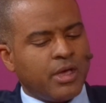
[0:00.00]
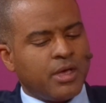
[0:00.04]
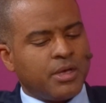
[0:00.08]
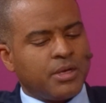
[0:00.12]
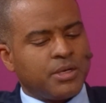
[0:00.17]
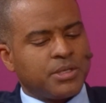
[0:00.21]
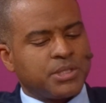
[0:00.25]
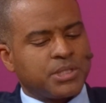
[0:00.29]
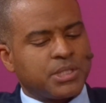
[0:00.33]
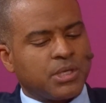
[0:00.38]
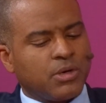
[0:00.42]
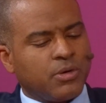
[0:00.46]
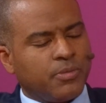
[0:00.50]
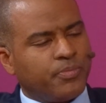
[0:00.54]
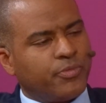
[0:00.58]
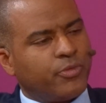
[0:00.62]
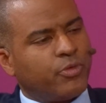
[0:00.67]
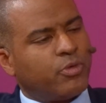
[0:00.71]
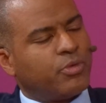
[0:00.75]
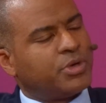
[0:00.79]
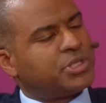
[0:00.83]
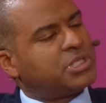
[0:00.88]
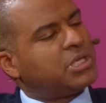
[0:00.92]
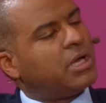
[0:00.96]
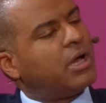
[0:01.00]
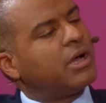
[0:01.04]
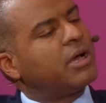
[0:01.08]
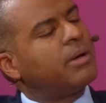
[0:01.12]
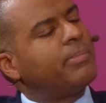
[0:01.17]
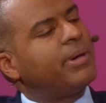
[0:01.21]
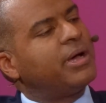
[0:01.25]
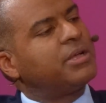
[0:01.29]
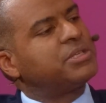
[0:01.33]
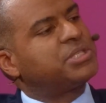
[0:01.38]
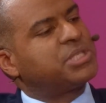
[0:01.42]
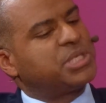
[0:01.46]
So when we talk
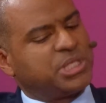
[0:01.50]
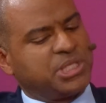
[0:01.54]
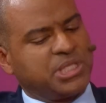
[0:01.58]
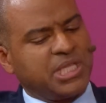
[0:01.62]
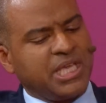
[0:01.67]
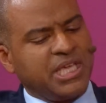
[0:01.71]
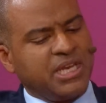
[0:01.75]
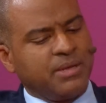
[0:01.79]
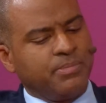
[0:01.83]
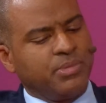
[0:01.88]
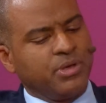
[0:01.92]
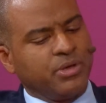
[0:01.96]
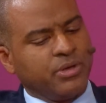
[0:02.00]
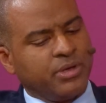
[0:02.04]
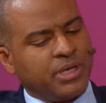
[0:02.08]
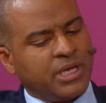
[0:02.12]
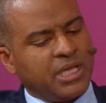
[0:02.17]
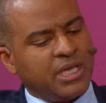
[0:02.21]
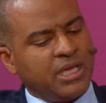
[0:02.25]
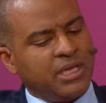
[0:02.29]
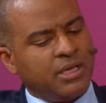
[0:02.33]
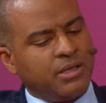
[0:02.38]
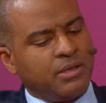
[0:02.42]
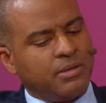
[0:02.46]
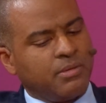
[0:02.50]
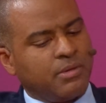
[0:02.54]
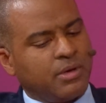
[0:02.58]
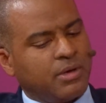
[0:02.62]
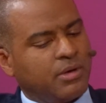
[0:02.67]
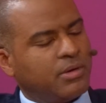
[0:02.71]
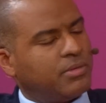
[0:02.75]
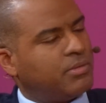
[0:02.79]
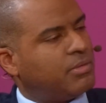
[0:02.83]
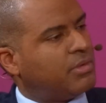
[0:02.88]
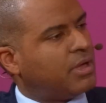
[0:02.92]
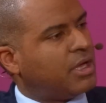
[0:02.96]
about sustainability,
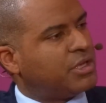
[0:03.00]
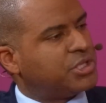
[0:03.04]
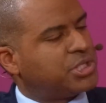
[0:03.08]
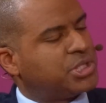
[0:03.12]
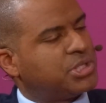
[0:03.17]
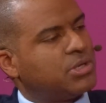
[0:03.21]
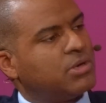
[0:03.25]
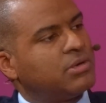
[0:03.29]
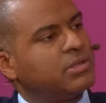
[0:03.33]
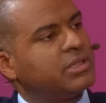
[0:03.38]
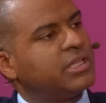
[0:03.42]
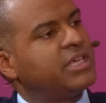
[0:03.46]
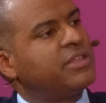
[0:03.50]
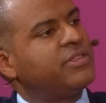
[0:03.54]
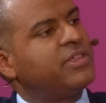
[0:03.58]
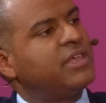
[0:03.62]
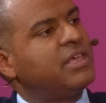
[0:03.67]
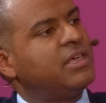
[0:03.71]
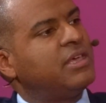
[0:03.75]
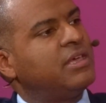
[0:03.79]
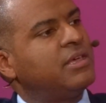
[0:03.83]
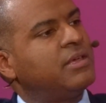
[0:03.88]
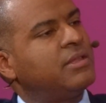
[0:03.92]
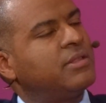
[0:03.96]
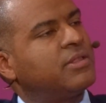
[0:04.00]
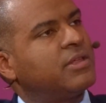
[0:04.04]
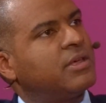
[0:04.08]
certainly the